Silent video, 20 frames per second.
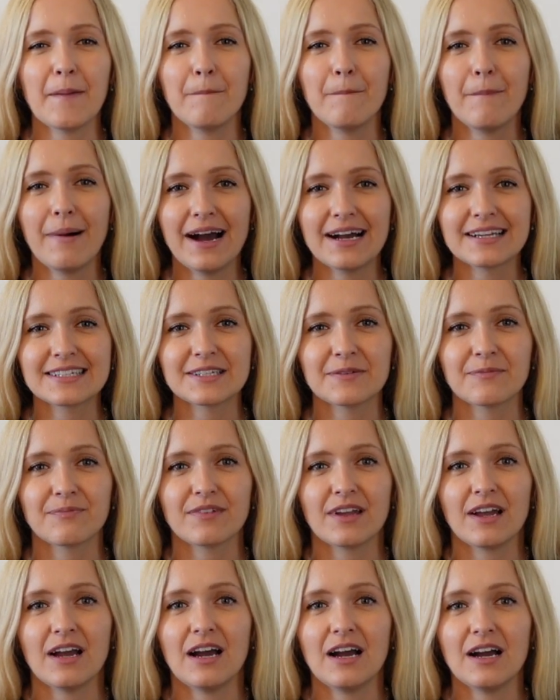but
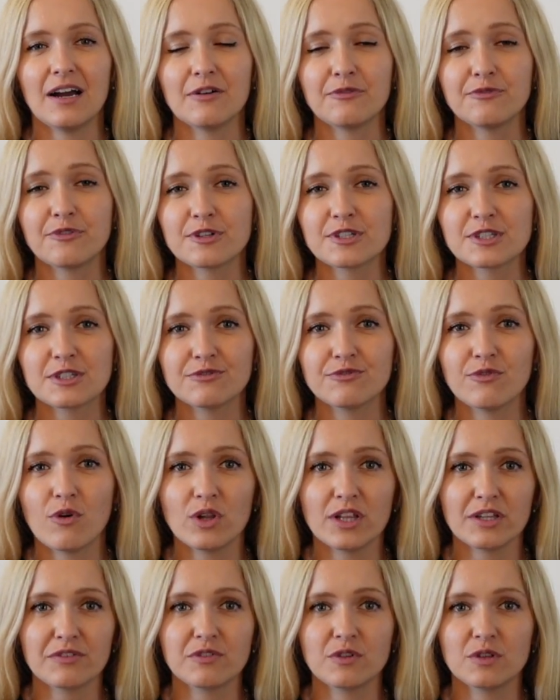First of
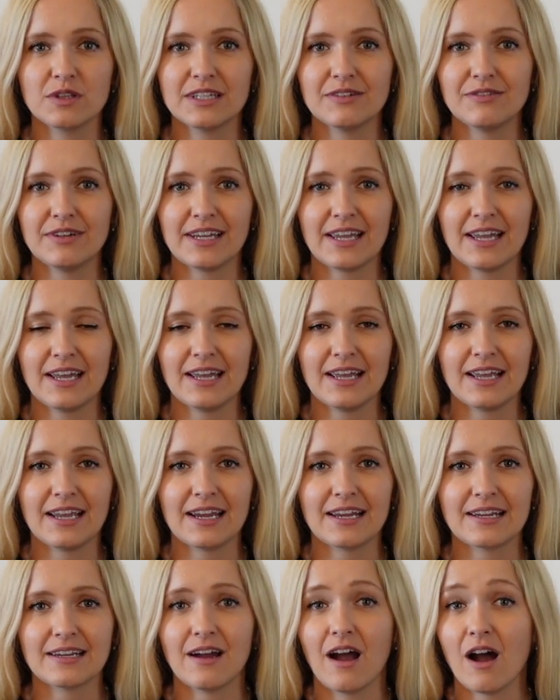all, if you're living
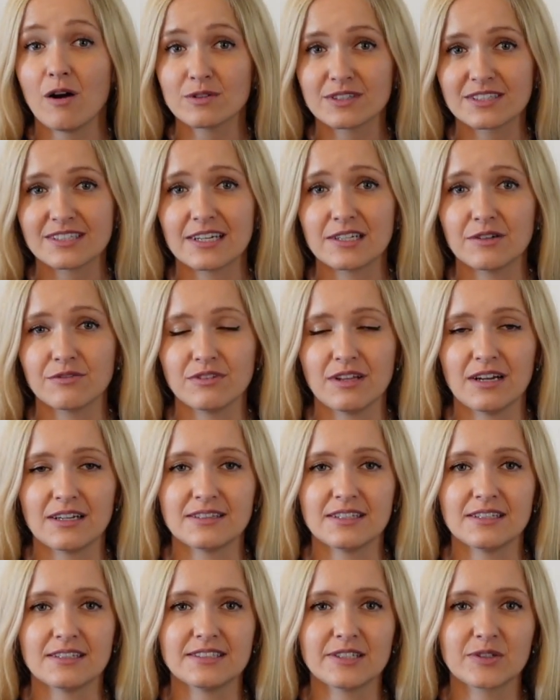in outside of
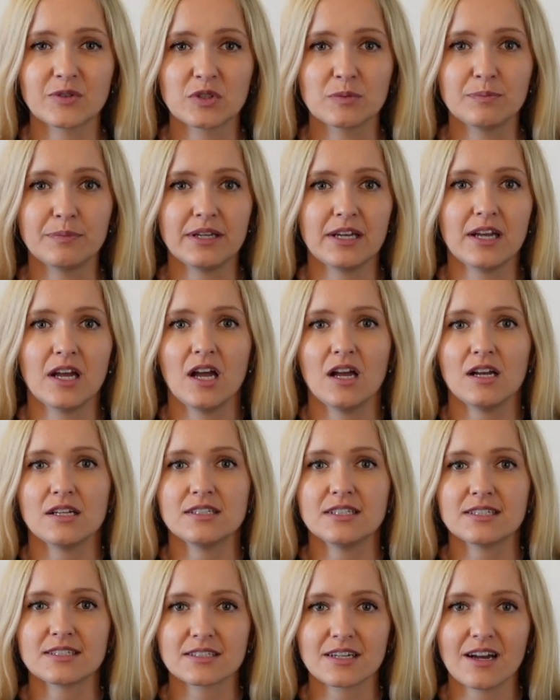London, there could be
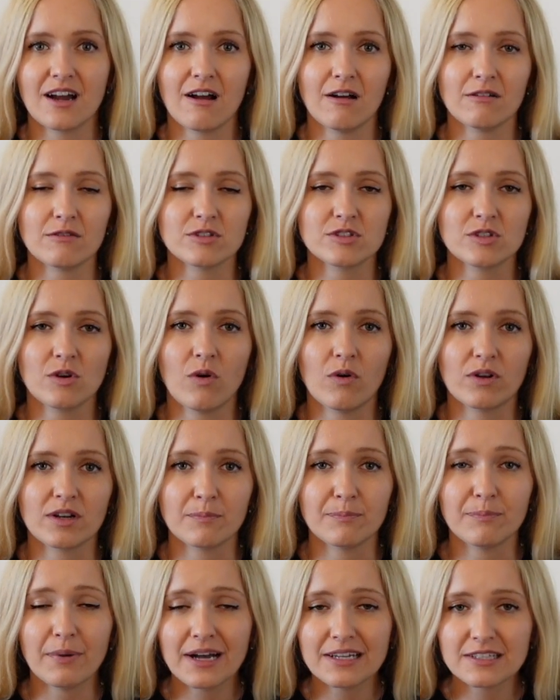discounts on a
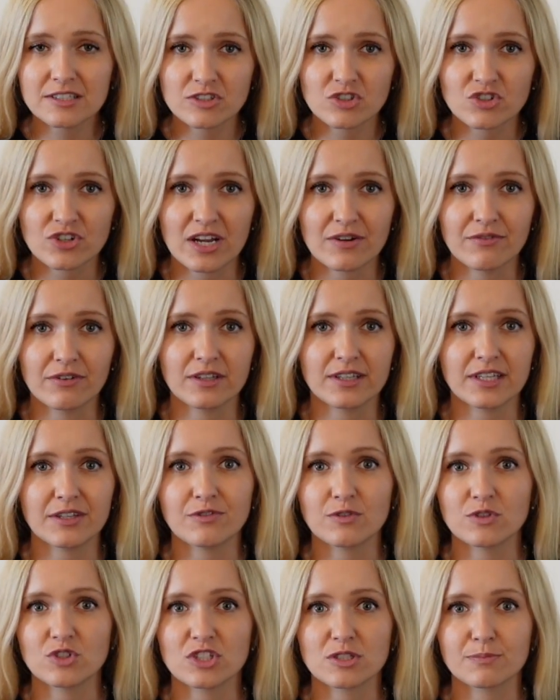bus travel
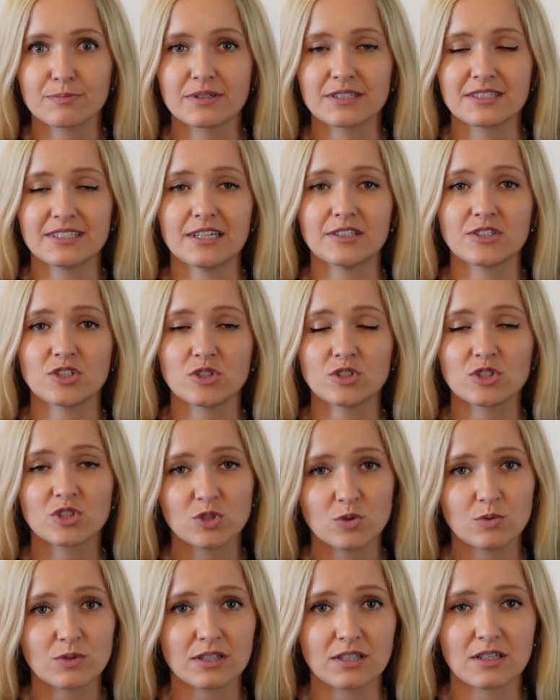if you just present your
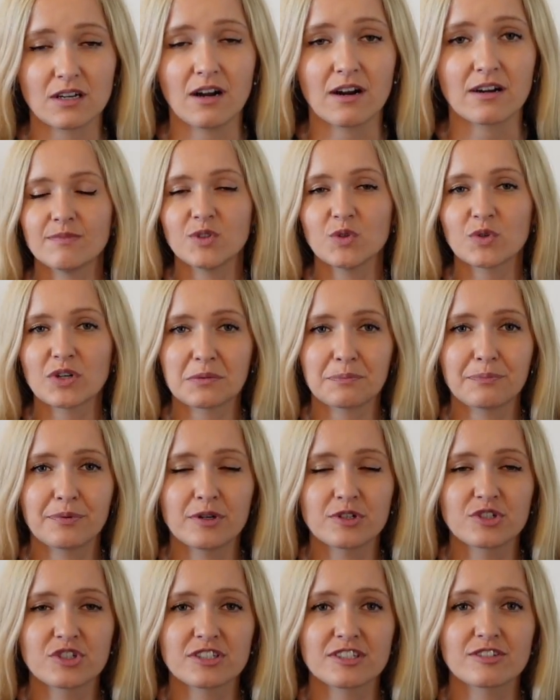student card. You can
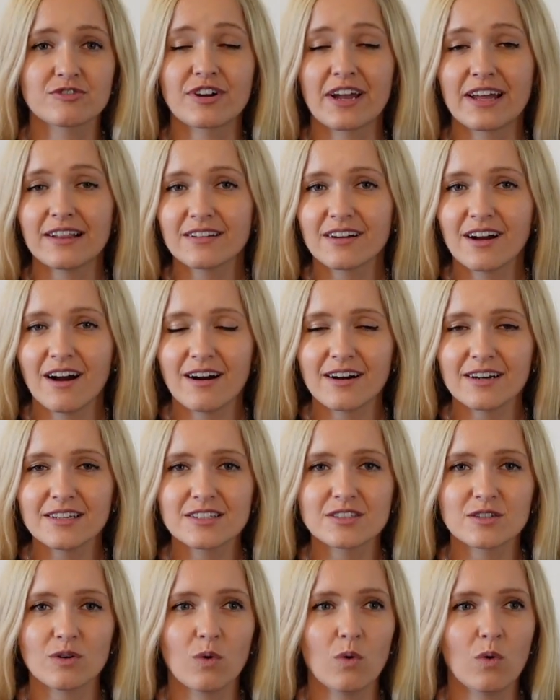purchase rail
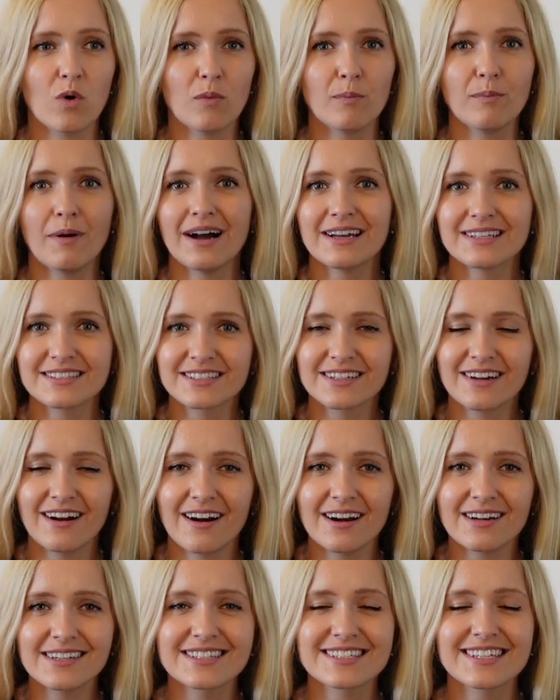cards or bus
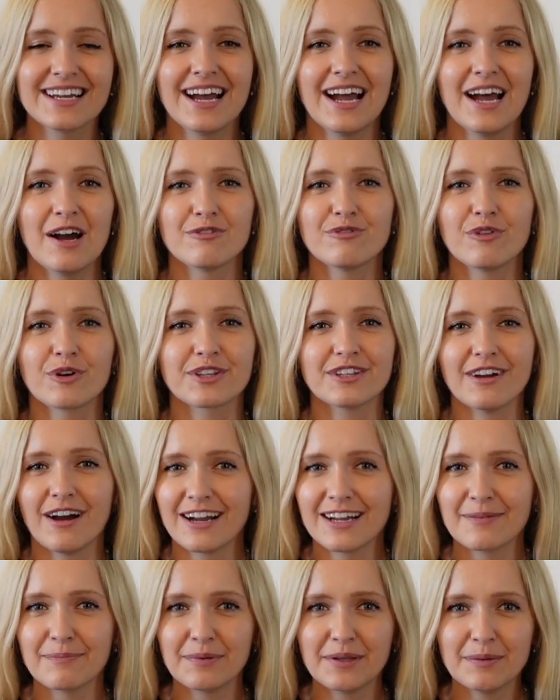cards for
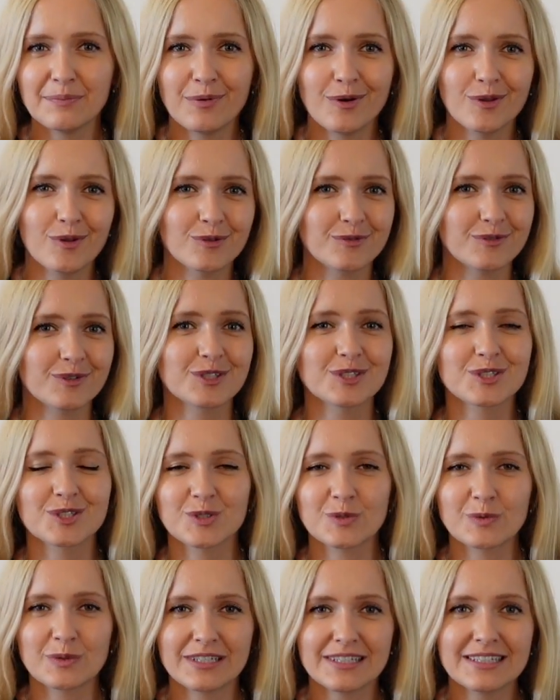young people or for
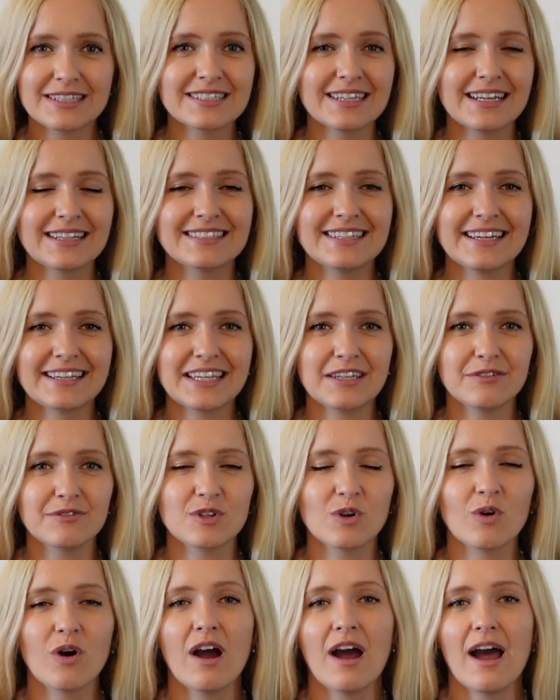students, and they give
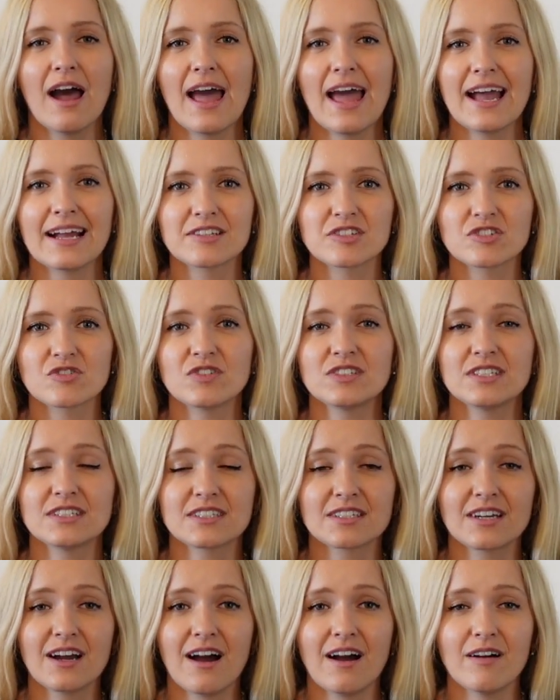you extra
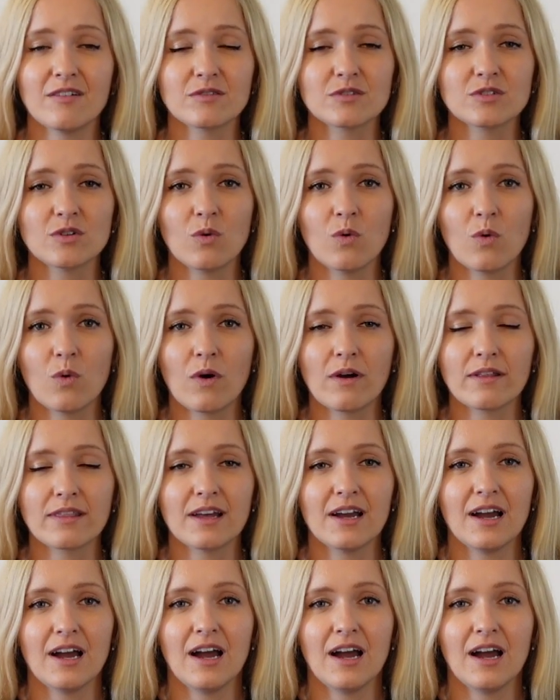discount on